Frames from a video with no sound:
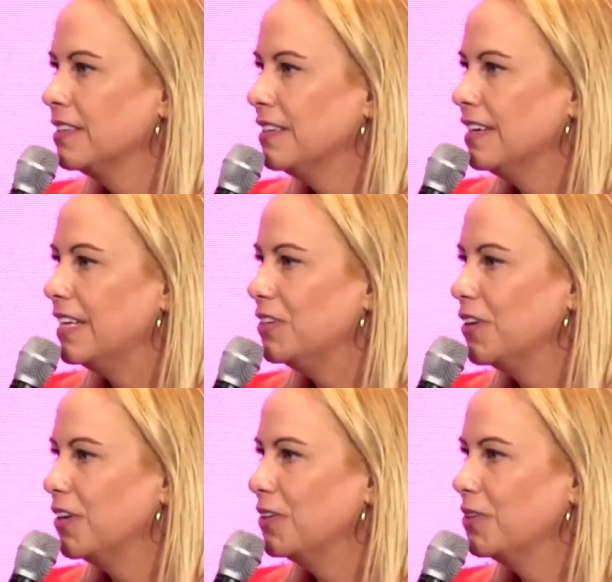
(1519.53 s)
and
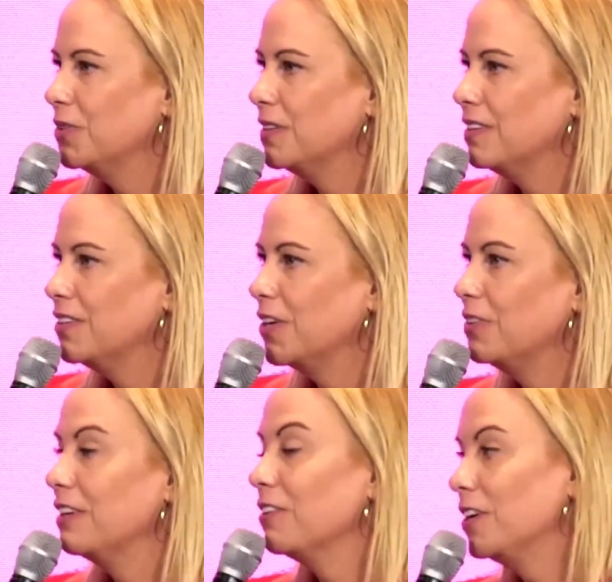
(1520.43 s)
know
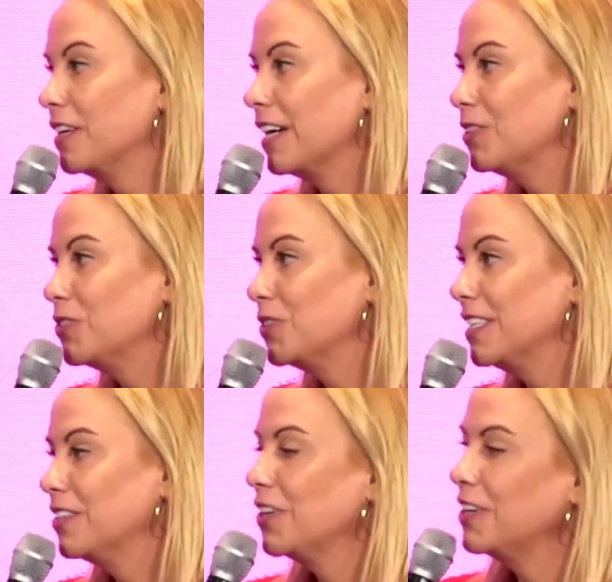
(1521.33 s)
their own country
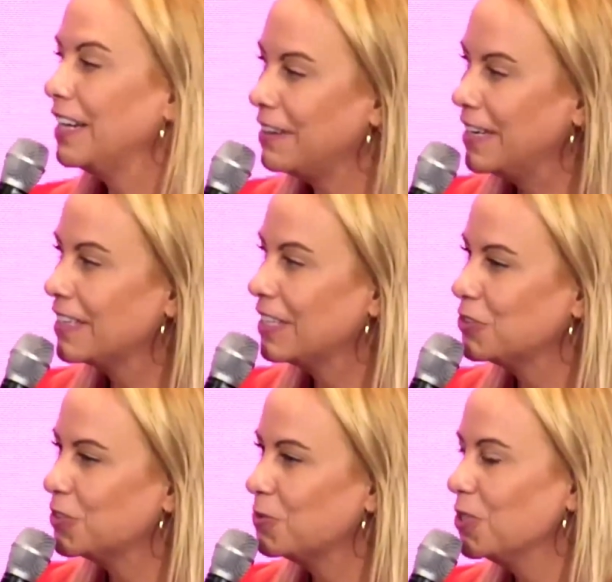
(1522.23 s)
and know how our
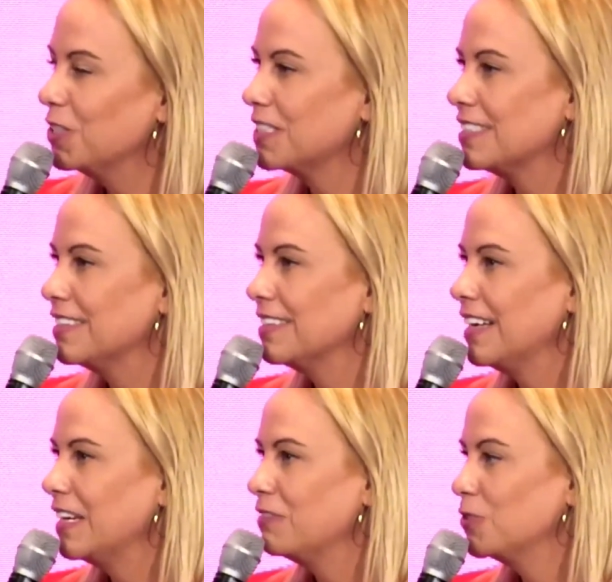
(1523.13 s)
country works and
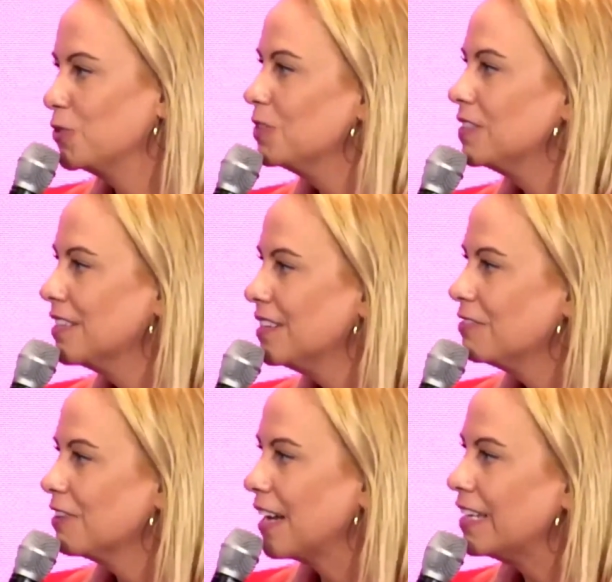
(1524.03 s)
have good
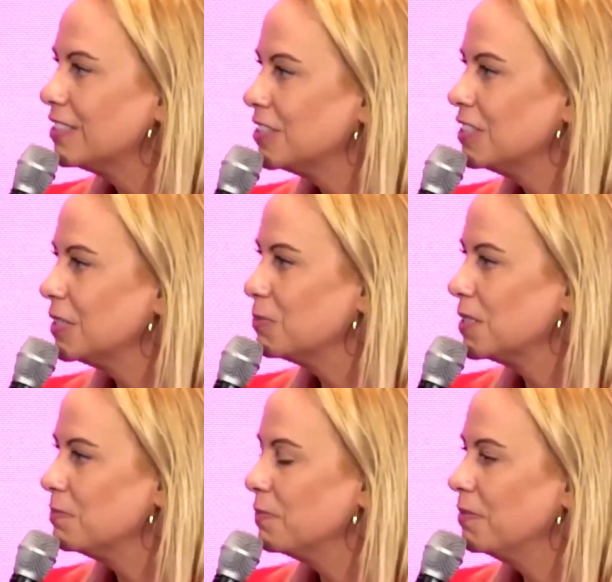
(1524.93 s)
relationships,
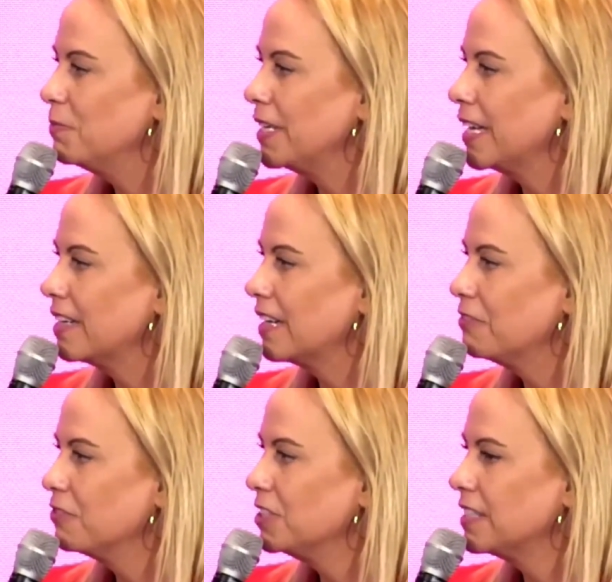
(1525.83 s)
being able to
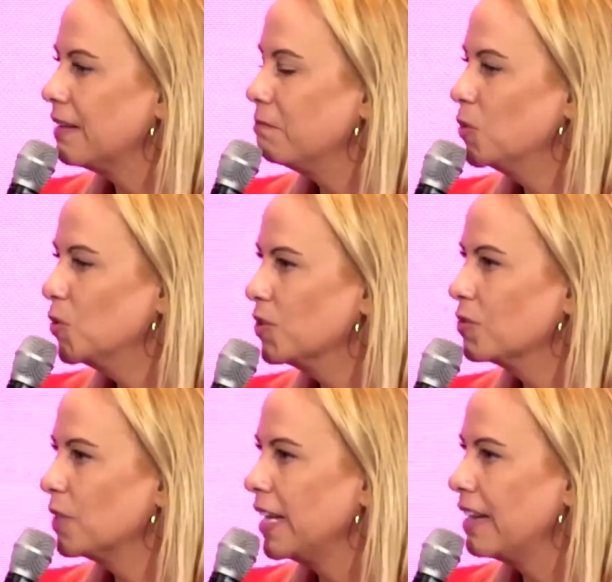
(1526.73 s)
leverage that more than
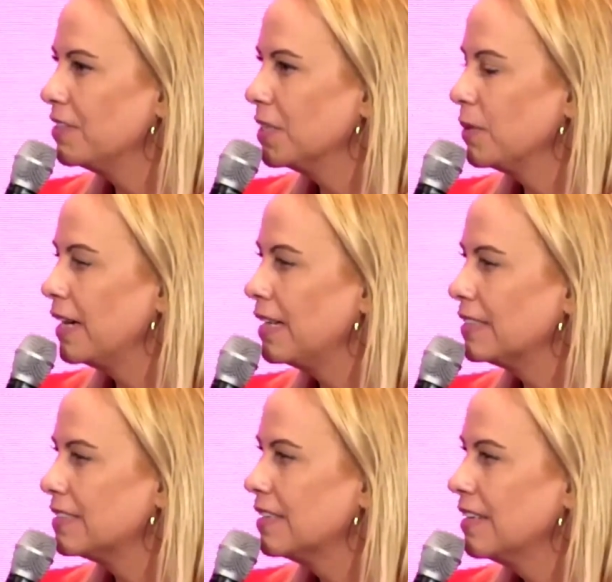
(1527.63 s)
we have in the
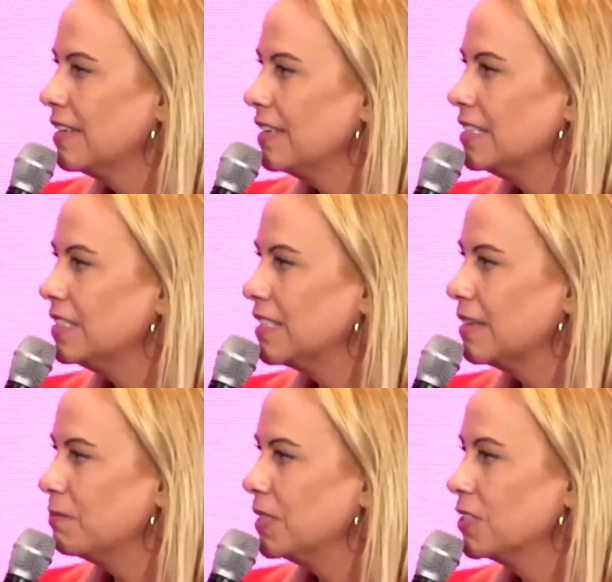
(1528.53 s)
past is
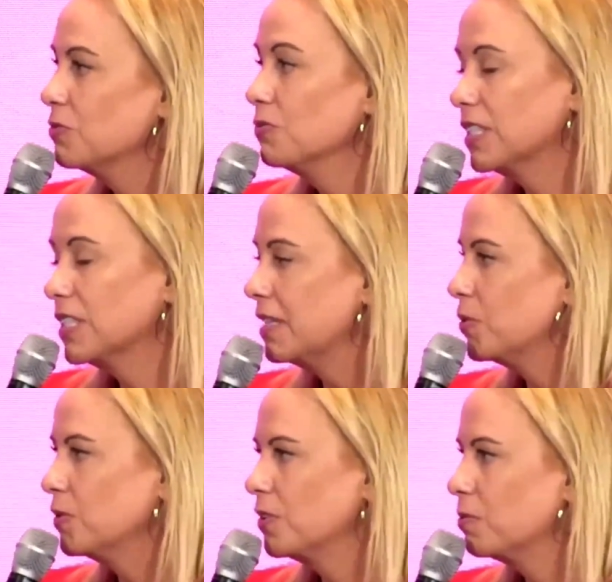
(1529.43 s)
a really
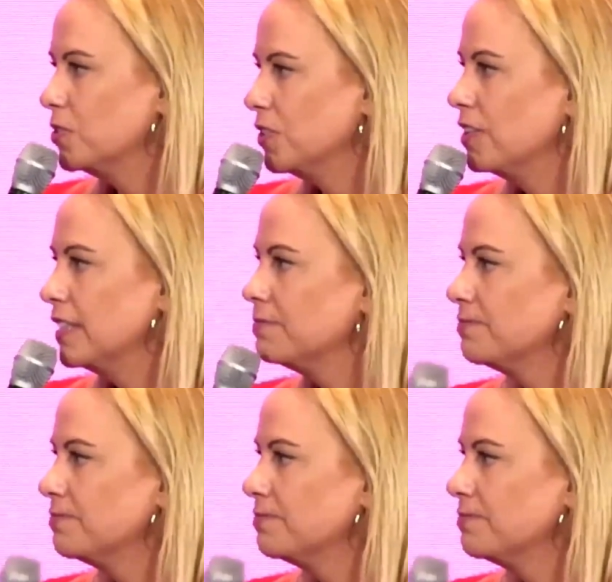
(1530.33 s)
important opportunity.